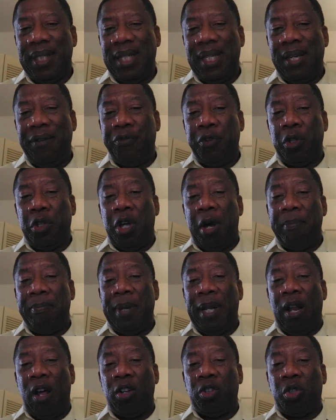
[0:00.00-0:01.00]
If you don't
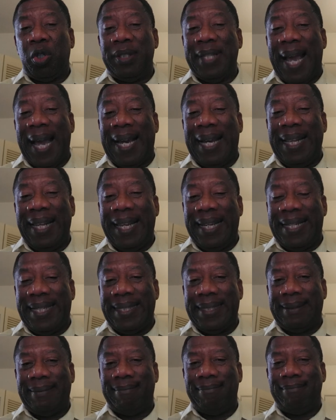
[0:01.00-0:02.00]
belong to their
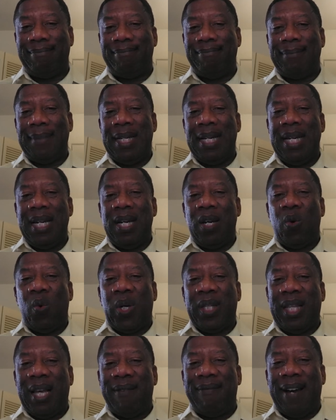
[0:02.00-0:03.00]
clique,
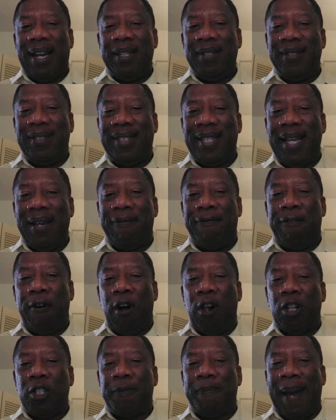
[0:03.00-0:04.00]
whatever you say
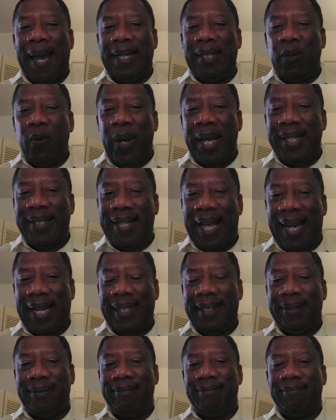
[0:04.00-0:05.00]
falls by the
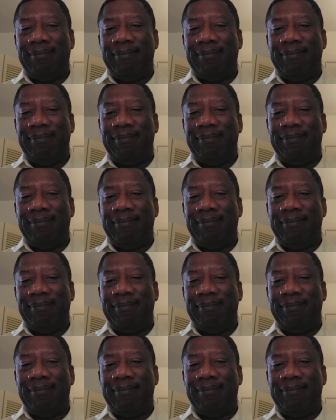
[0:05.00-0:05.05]
wayside.